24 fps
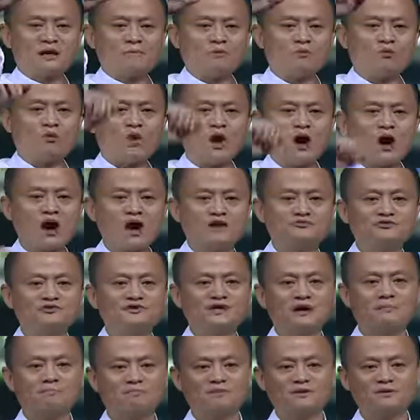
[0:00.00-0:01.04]
up 100
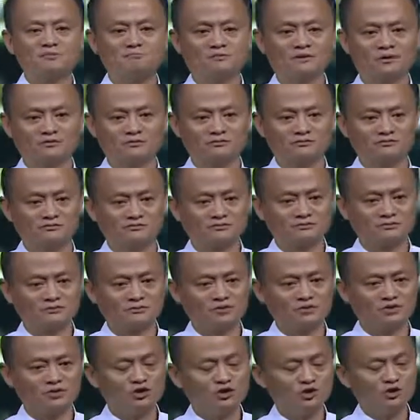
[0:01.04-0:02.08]
young people,
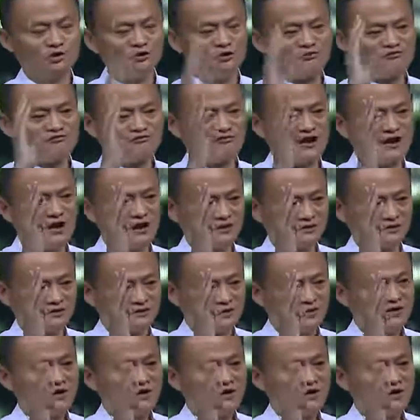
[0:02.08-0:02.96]
you will find